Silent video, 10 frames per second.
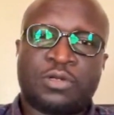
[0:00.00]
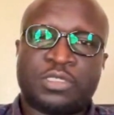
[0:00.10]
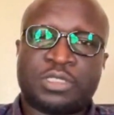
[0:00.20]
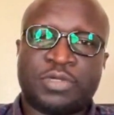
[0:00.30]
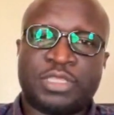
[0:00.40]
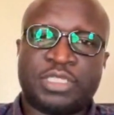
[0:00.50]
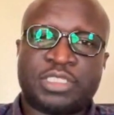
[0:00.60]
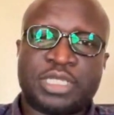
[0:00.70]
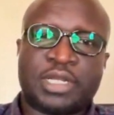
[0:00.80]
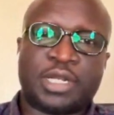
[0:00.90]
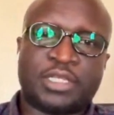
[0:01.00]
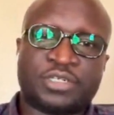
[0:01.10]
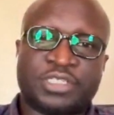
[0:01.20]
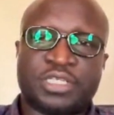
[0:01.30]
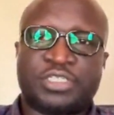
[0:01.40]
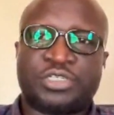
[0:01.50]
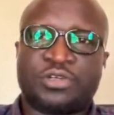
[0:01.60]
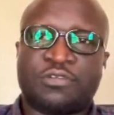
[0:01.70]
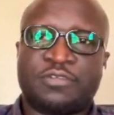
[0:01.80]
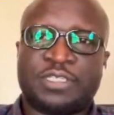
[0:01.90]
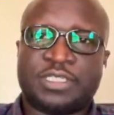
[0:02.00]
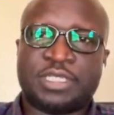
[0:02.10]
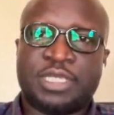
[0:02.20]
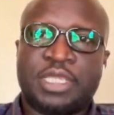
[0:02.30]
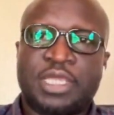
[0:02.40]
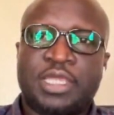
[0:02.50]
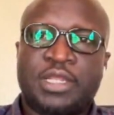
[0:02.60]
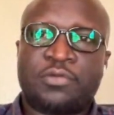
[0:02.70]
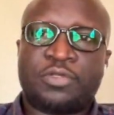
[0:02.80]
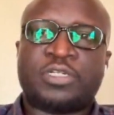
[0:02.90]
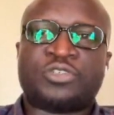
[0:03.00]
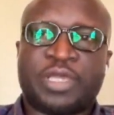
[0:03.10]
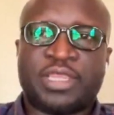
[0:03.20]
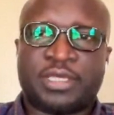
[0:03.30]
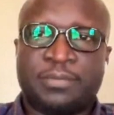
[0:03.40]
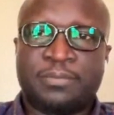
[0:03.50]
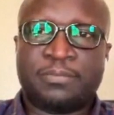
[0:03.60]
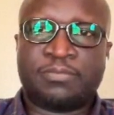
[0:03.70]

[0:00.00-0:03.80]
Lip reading: closely with these agriculture extension officers and we will train them,